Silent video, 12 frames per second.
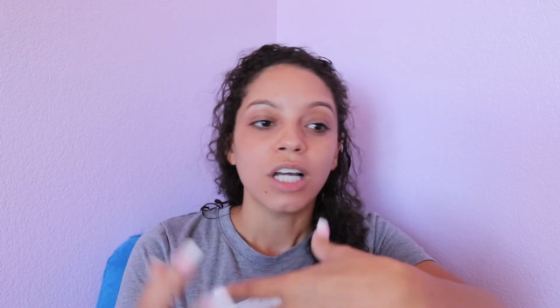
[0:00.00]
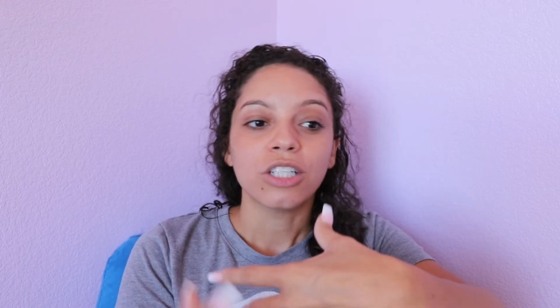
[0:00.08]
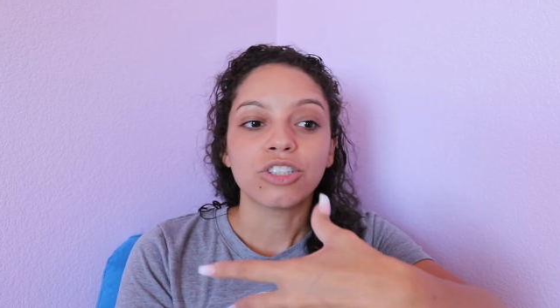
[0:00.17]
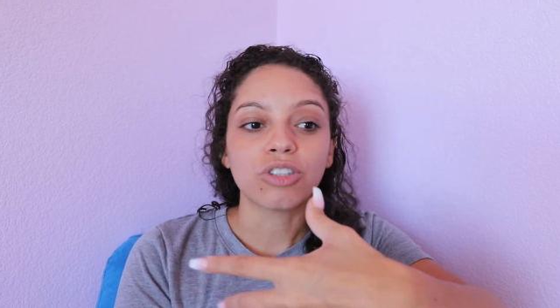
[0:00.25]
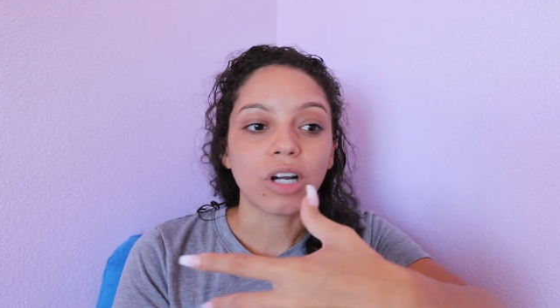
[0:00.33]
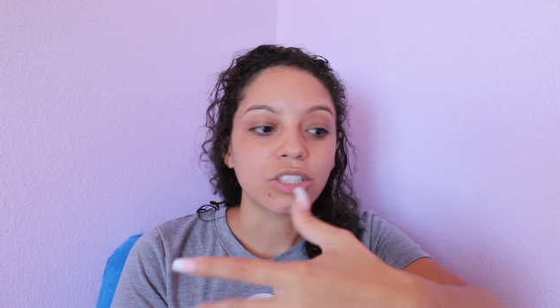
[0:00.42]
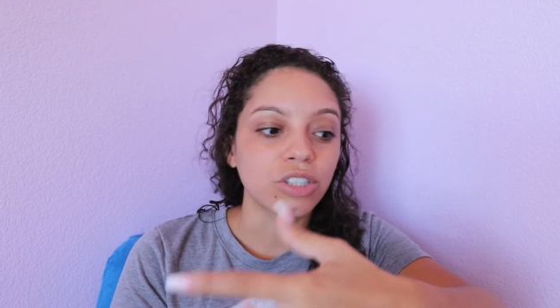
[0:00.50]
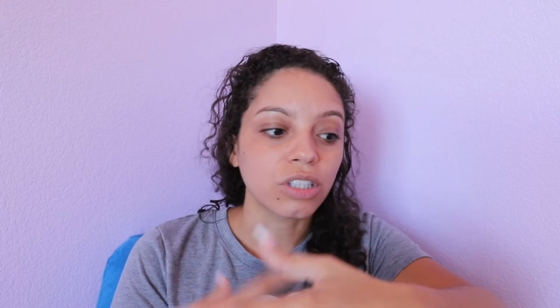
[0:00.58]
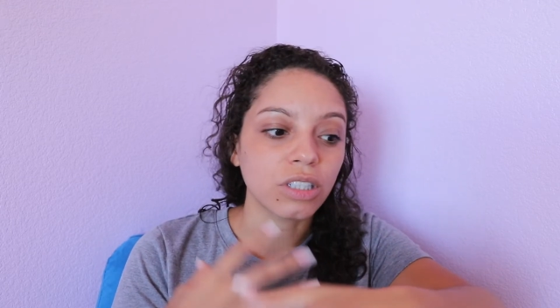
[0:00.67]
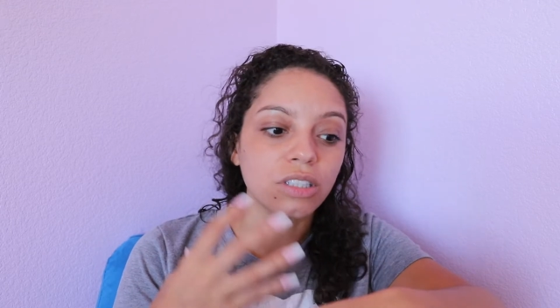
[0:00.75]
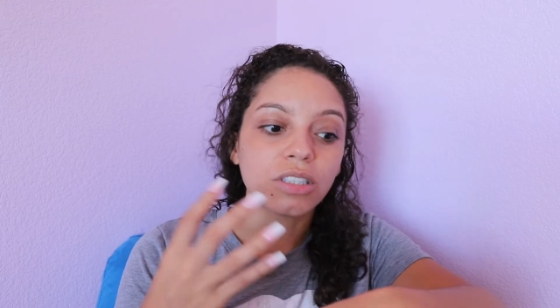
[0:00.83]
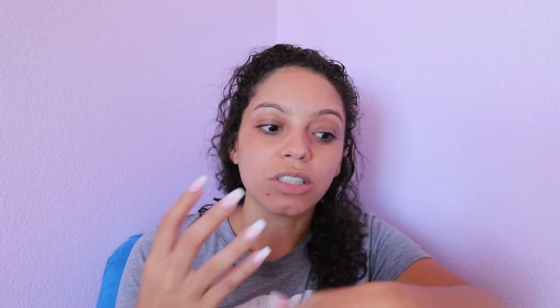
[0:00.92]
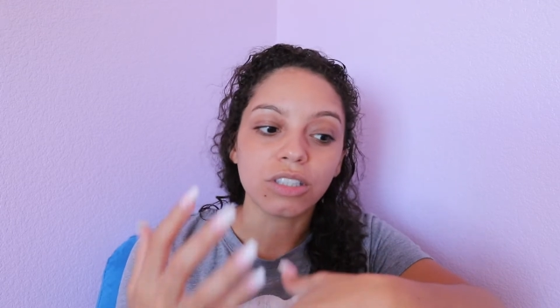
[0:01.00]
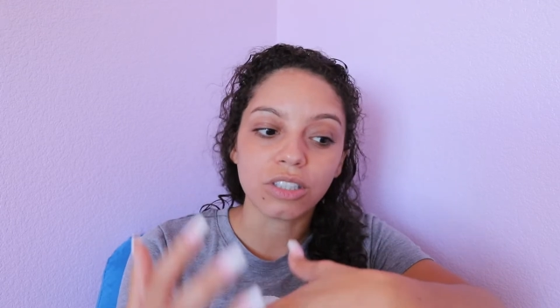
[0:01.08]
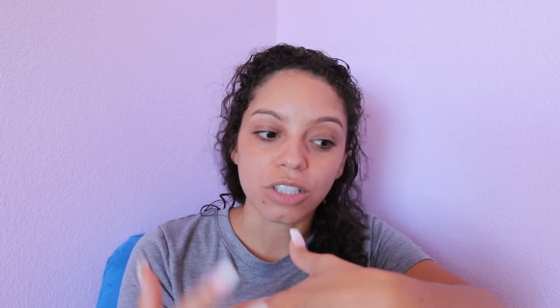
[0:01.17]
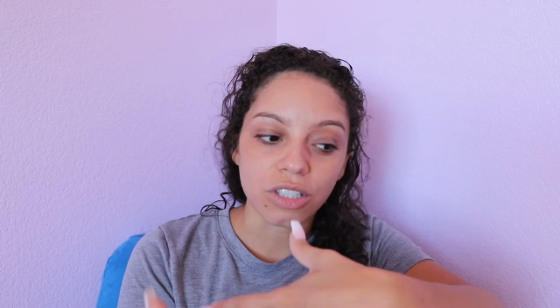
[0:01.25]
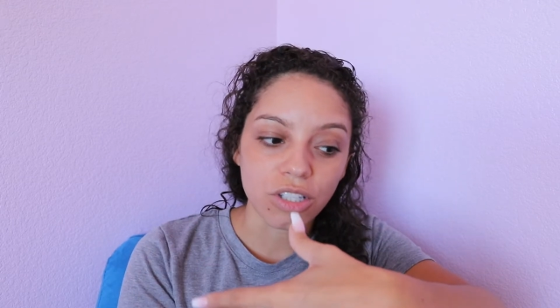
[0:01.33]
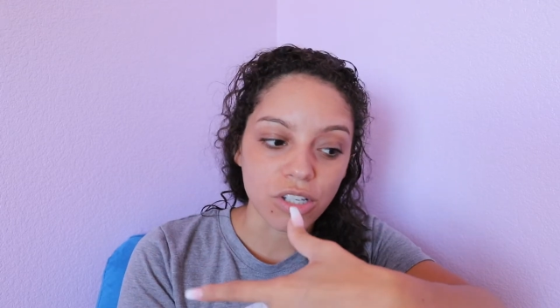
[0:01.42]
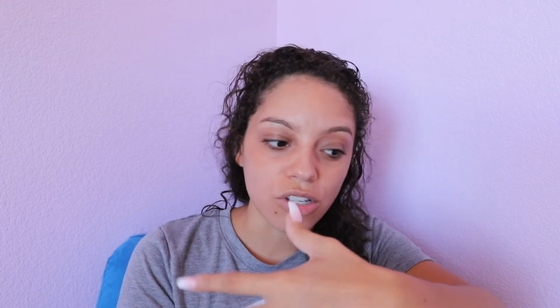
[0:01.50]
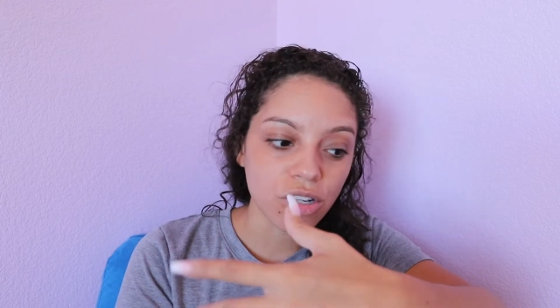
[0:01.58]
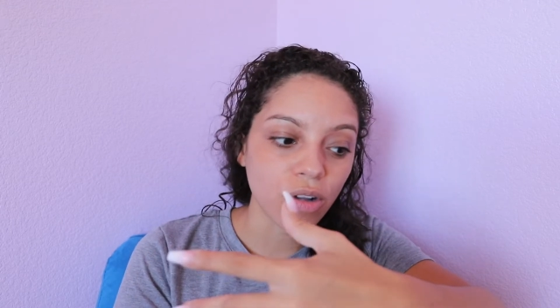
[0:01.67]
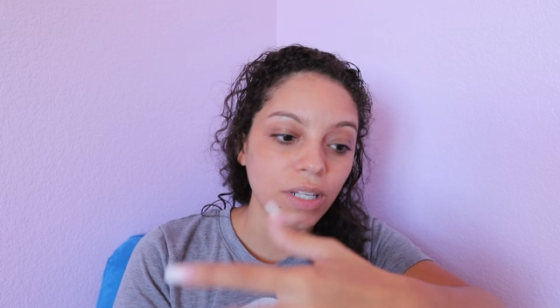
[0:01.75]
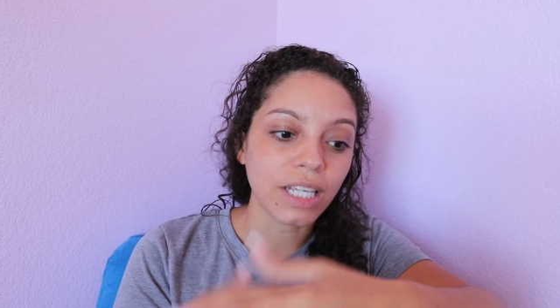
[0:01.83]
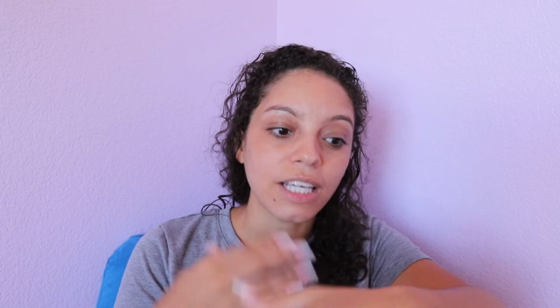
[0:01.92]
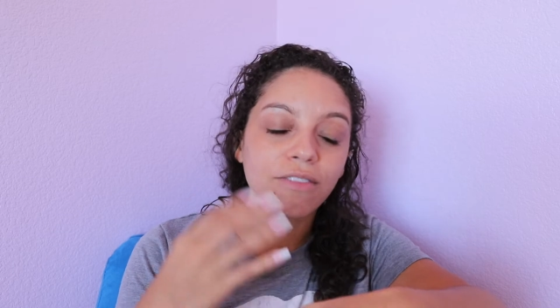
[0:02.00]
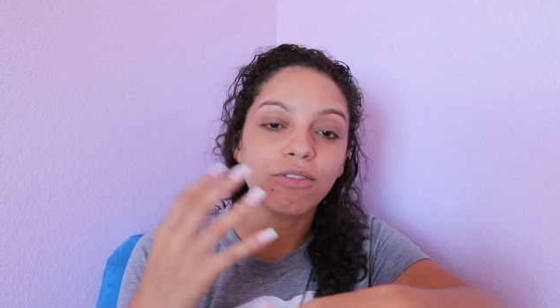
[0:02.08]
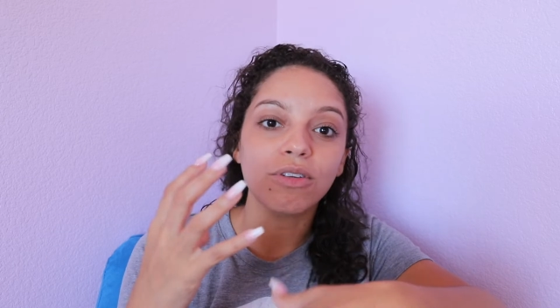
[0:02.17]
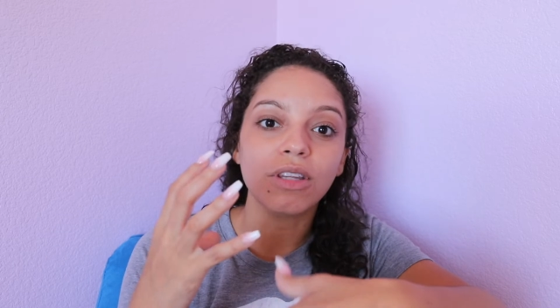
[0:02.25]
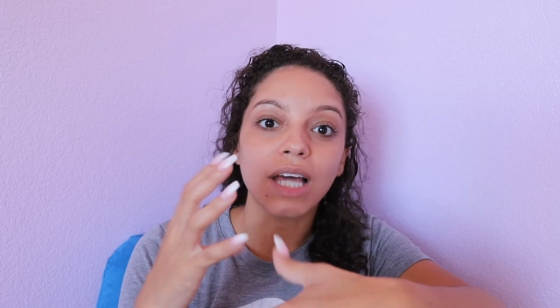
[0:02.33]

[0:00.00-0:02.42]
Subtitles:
start to slowly give you